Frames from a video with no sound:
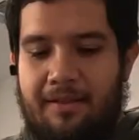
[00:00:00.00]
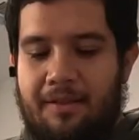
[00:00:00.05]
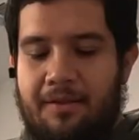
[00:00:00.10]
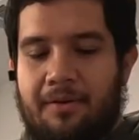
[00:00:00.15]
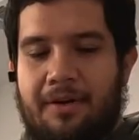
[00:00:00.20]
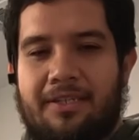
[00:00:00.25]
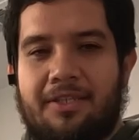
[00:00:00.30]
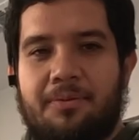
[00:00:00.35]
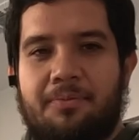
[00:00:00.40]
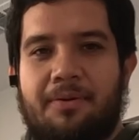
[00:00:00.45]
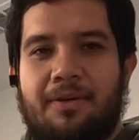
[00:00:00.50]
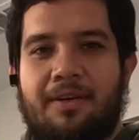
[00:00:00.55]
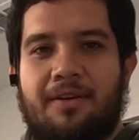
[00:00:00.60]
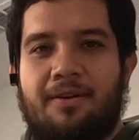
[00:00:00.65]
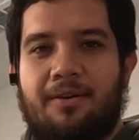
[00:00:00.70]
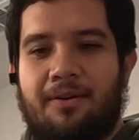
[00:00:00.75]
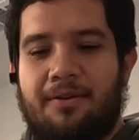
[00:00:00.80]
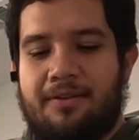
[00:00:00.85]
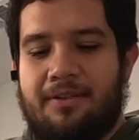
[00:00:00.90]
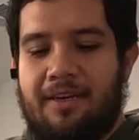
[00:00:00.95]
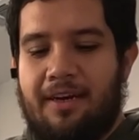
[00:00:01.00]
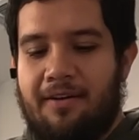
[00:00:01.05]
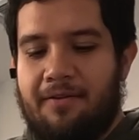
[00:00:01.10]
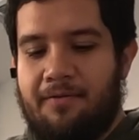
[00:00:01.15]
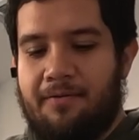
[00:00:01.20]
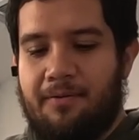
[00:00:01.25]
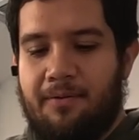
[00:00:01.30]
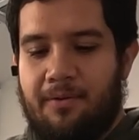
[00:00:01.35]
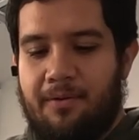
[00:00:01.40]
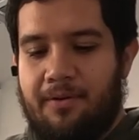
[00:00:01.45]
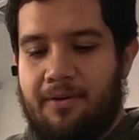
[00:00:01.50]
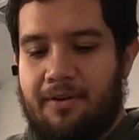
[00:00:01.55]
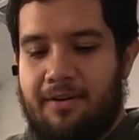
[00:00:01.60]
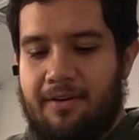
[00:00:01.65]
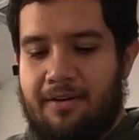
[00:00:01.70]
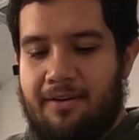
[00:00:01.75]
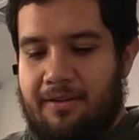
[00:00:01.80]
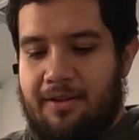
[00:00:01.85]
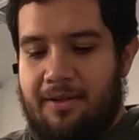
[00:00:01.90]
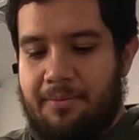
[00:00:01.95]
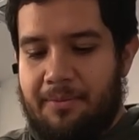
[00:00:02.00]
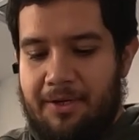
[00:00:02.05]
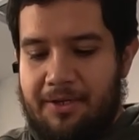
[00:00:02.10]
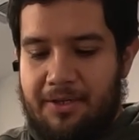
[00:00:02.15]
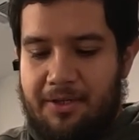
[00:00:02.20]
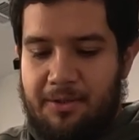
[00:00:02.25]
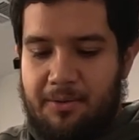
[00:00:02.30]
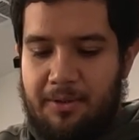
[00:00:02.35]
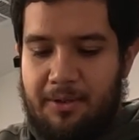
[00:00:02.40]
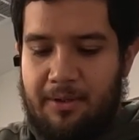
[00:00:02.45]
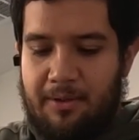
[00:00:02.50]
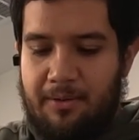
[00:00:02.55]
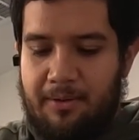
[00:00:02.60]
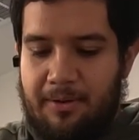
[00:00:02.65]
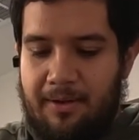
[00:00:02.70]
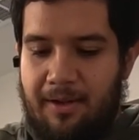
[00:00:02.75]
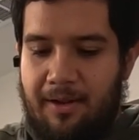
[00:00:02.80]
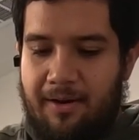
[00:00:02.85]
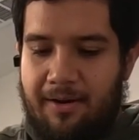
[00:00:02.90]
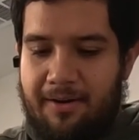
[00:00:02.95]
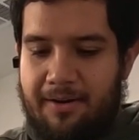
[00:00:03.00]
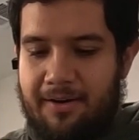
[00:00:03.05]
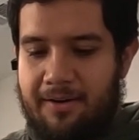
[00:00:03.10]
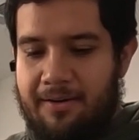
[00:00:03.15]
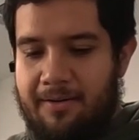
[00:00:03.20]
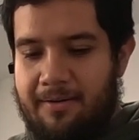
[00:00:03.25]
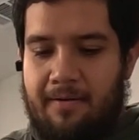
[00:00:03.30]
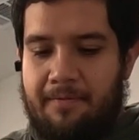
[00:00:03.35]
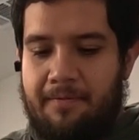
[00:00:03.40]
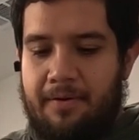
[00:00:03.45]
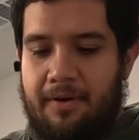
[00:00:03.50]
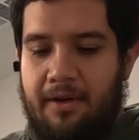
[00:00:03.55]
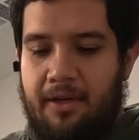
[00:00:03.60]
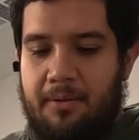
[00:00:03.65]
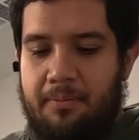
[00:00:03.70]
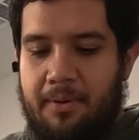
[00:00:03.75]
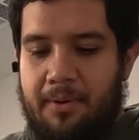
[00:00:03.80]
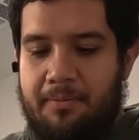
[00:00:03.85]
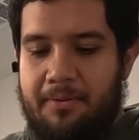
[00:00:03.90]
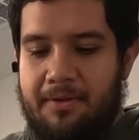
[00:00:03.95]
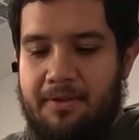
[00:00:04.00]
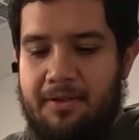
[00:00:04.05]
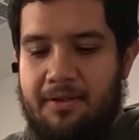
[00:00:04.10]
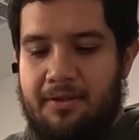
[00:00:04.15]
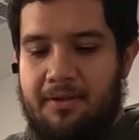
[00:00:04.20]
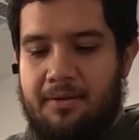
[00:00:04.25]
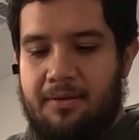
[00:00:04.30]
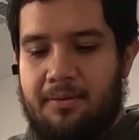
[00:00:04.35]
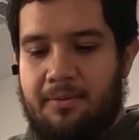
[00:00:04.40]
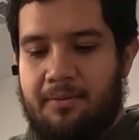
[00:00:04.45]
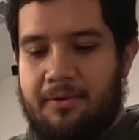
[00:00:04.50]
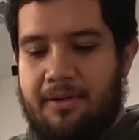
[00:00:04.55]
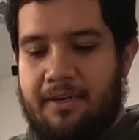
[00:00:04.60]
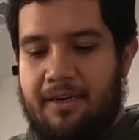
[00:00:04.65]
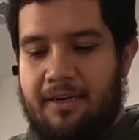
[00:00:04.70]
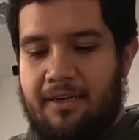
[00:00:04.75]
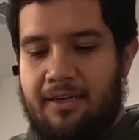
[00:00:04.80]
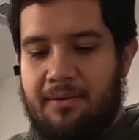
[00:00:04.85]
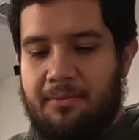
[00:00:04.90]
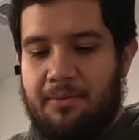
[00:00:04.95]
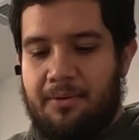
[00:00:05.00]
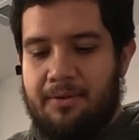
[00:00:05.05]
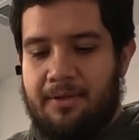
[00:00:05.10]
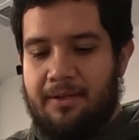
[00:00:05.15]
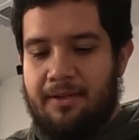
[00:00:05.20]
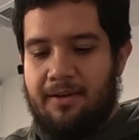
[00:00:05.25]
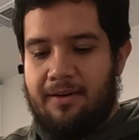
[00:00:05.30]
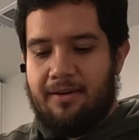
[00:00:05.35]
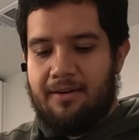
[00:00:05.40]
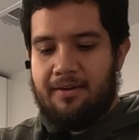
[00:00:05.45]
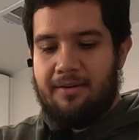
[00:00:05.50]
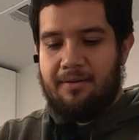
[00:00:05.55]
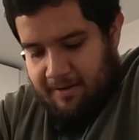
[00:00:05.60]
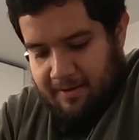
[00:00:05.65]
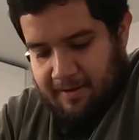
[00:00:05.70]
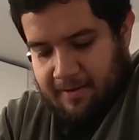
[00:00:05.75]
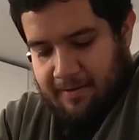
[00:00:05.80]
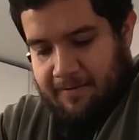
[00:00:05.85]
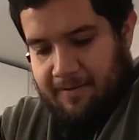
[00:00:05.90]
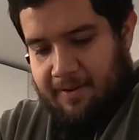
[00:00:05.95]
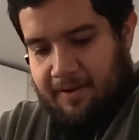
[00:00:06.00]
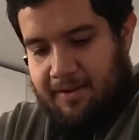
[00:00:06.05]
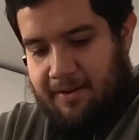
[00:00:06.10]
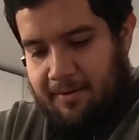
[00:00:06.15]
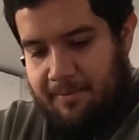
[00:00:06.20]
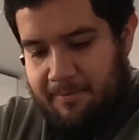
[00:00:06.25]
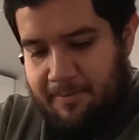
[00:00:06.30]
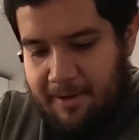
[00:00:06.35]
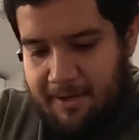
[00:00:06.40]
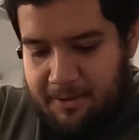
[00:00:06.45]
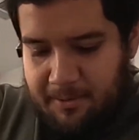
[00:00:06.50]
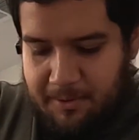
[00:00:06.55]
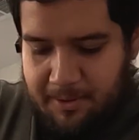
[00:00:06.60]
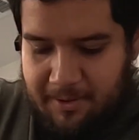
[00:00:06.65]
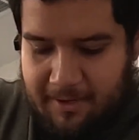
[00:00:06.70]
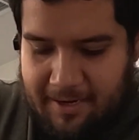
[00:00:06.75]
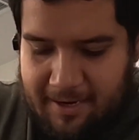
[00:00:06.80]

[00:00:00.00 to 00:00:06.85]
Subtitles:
The recipe calls out for the mixture to include lard for health purposes, so we're not gonna be using lard. Giving it a mix with your